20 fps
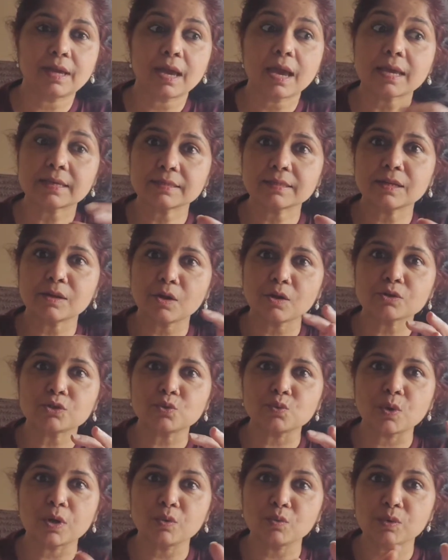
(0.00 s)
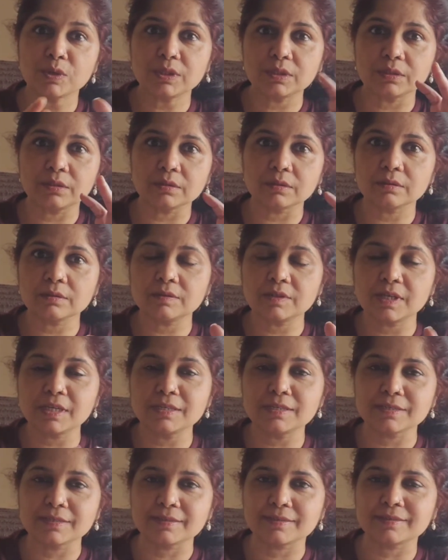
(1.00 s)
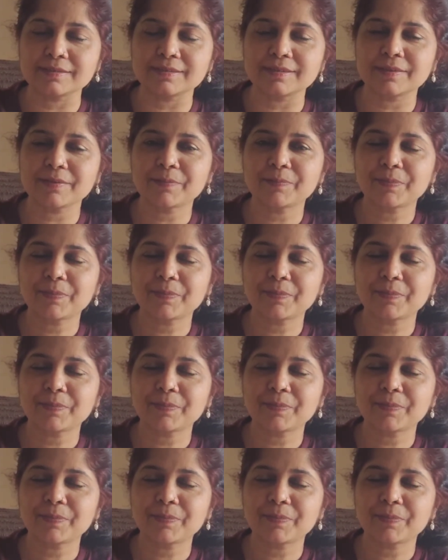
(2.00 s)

as the lost one with changes